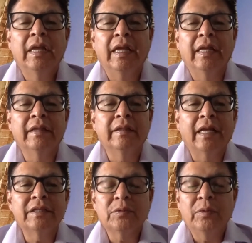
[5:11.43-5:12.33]
And
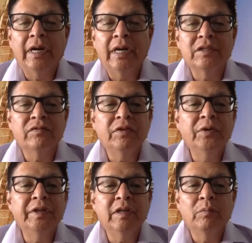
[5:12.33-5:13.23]
that's why it's
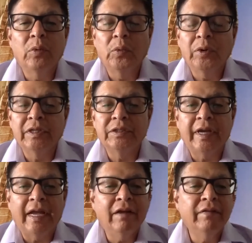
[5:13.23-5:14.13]
very important to
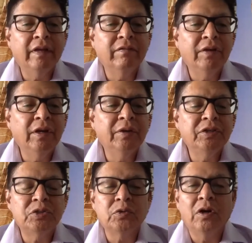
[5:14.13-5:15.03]
have a very
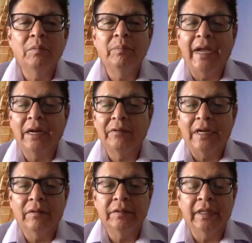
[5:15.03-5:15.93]
strong
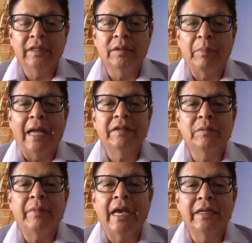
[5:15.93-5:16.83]
background in
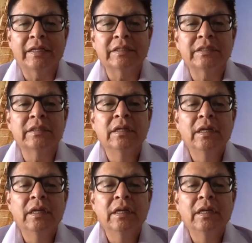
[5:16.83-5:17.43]
mathematics,